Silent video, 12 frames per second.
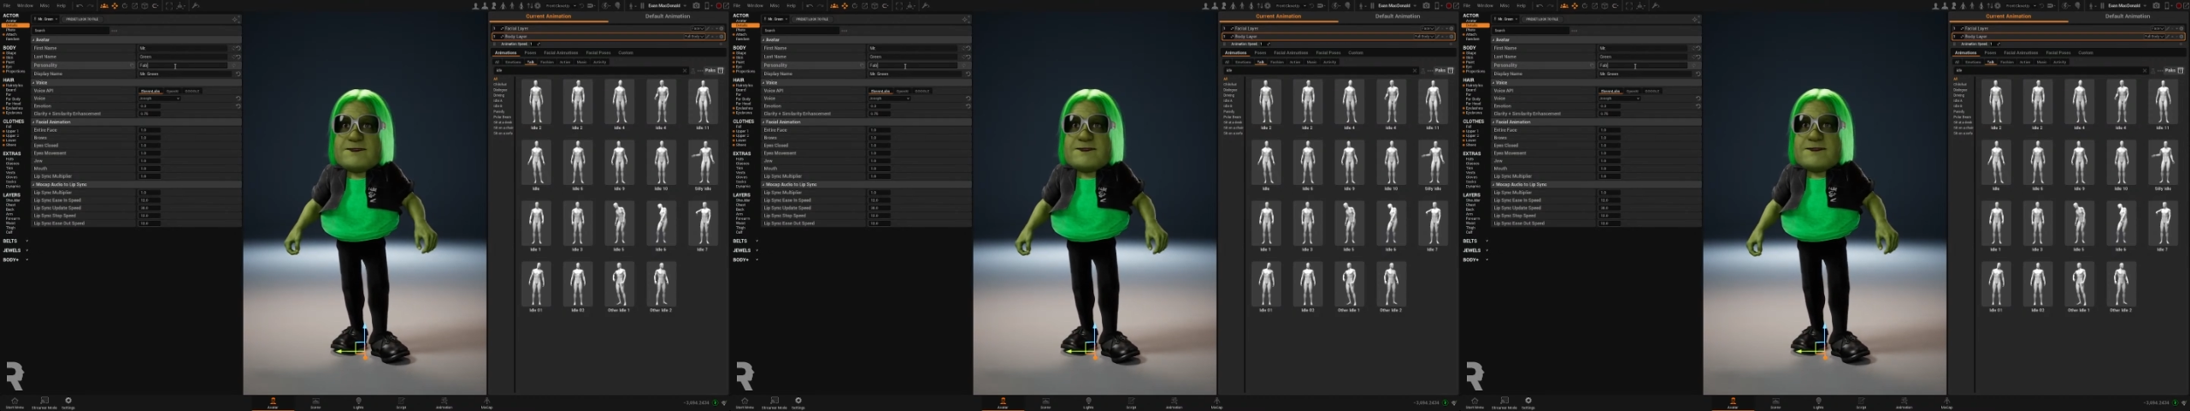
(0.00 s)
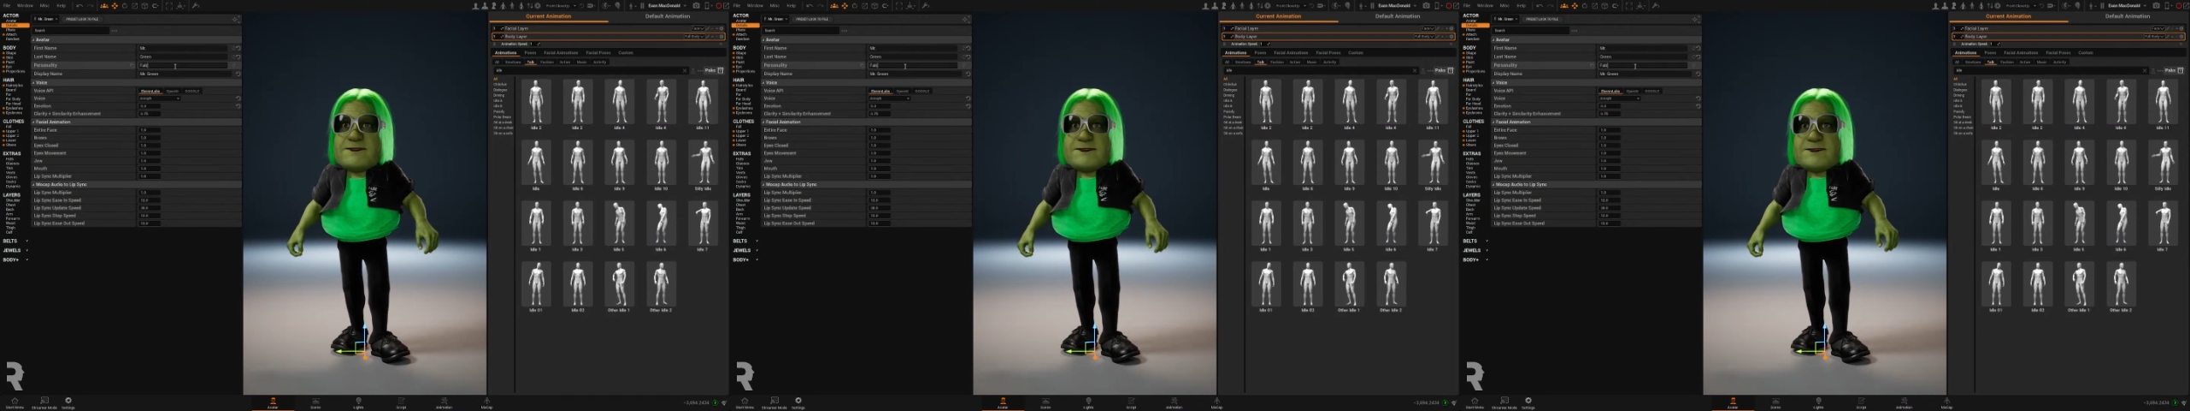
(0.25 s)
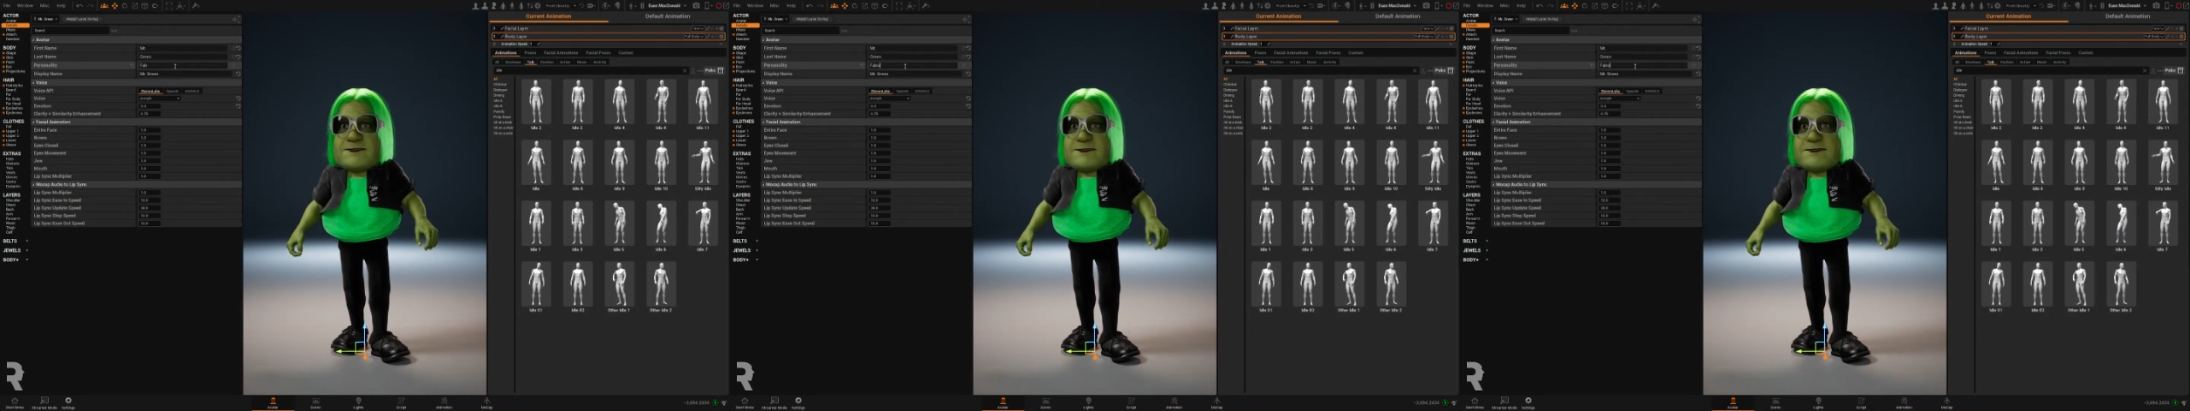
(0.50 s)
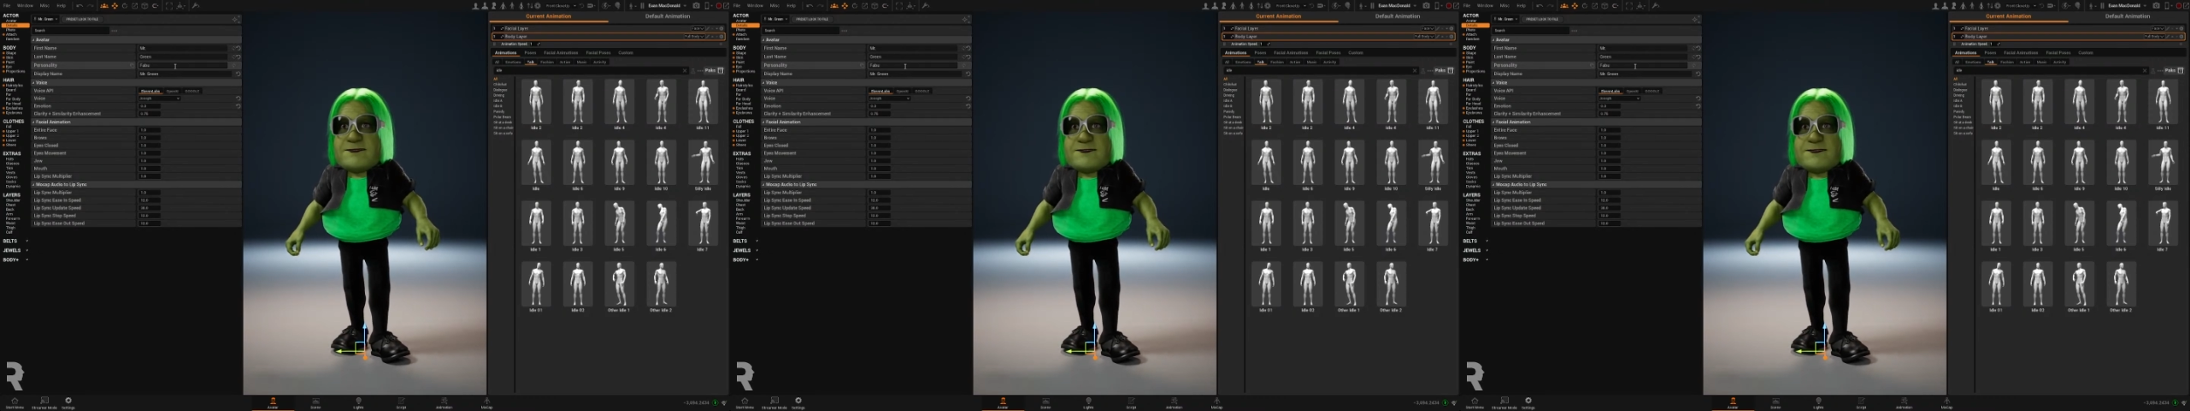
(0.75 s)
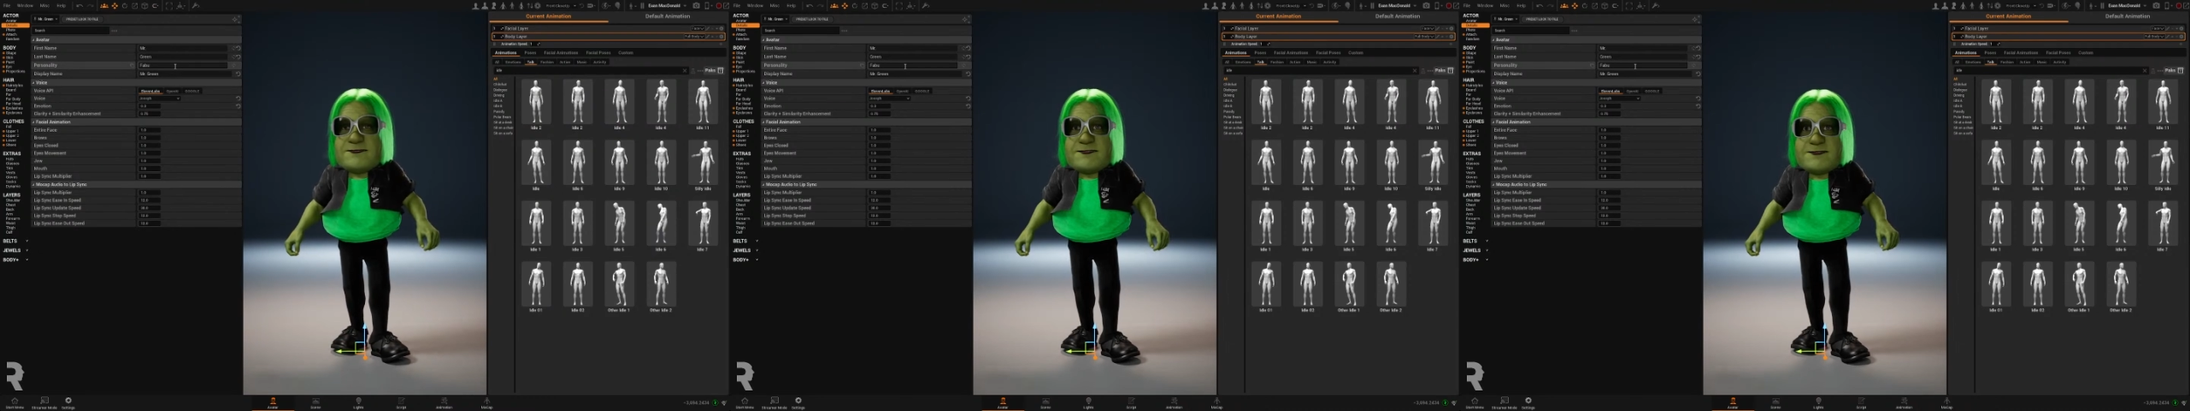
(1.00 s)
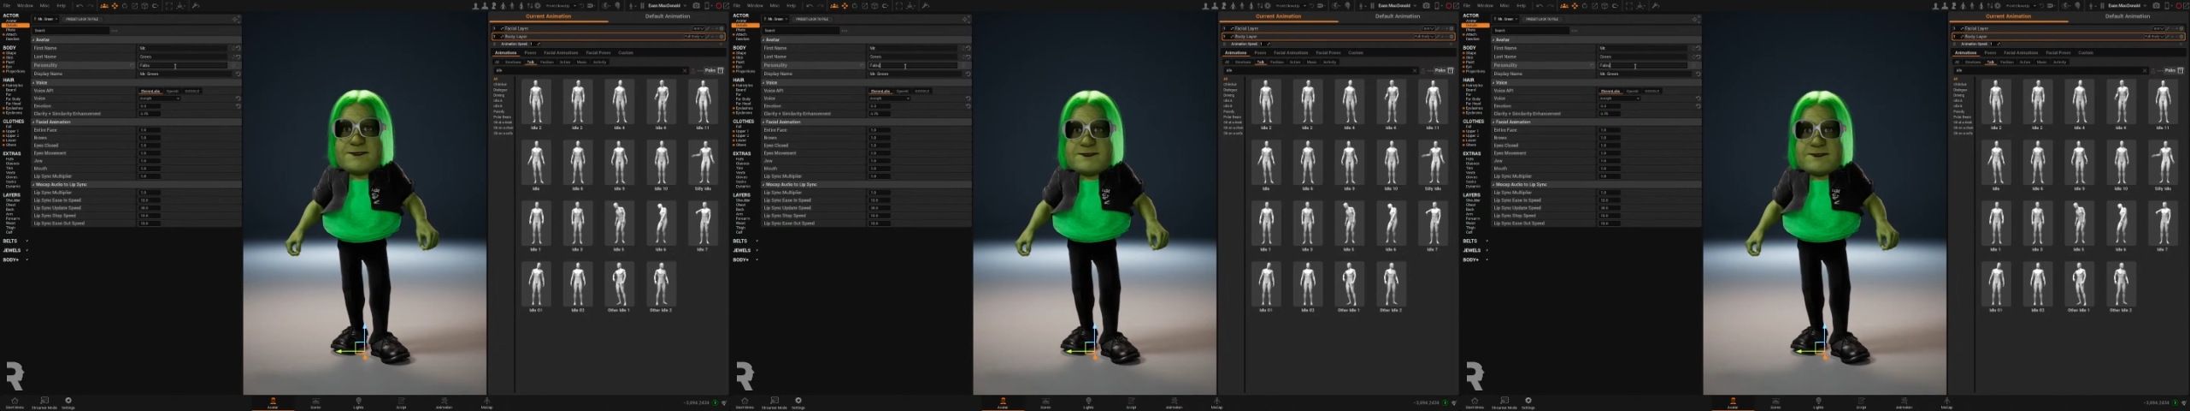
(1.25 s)

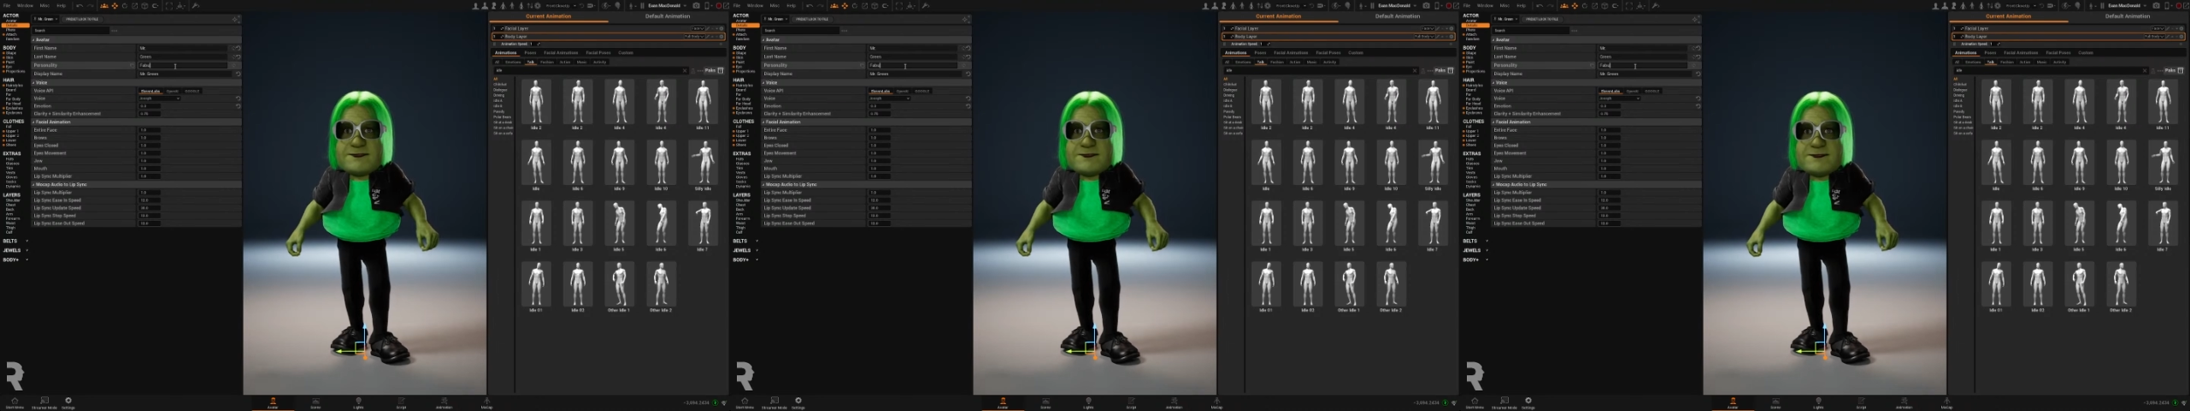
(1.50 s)
Nothing is said.